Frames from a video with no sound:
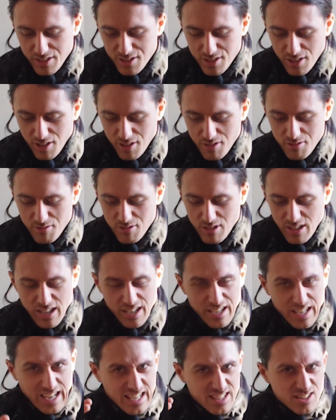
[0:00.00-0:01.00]
So
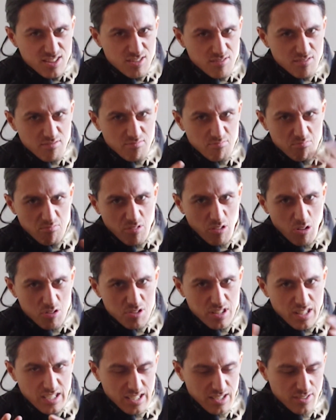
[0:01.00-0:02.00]
it hasn't
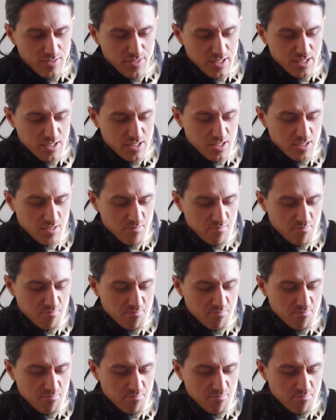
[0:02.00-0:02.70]
lost any of its